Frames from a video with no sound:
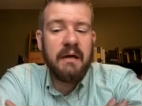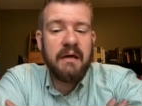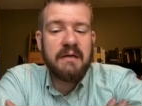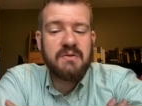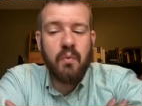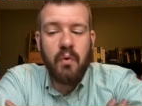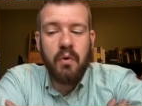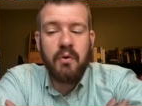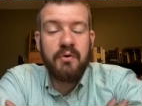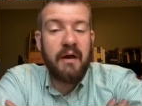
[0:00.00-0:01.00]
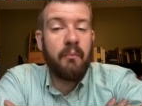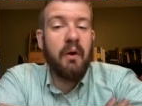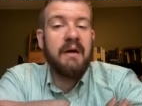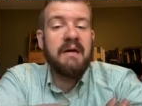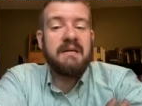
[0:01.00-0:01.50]
His word and
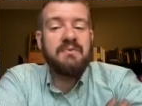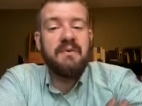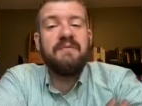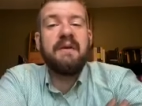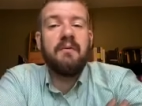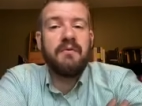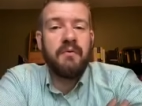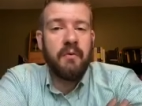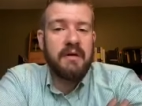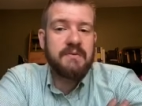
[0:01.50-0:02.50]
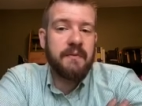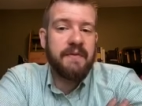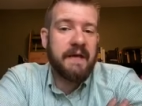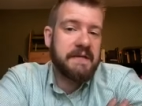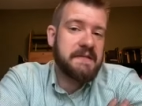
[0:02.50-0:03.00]
what He has revealed to us with
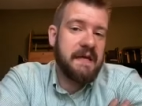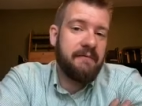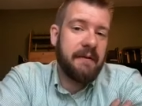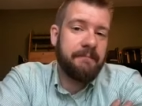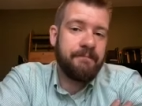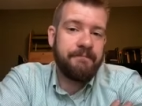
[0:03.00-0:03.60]
thanksgiving.